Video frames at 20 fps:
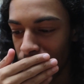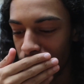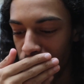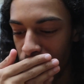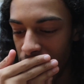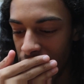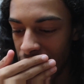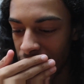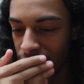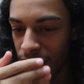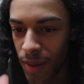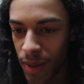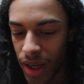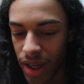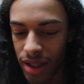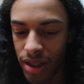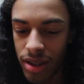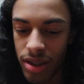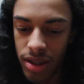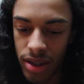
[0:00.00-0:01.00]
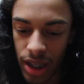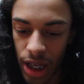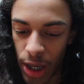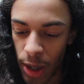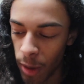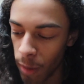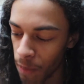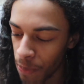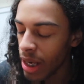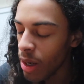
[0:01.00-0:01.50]
spitting. Okay, this is
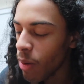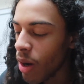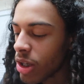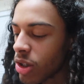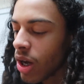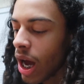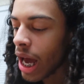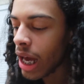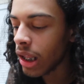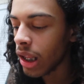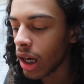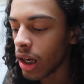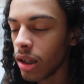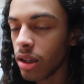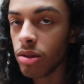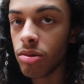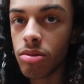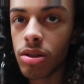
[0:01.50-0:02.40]
ghetto. Anyway, so I ate like a little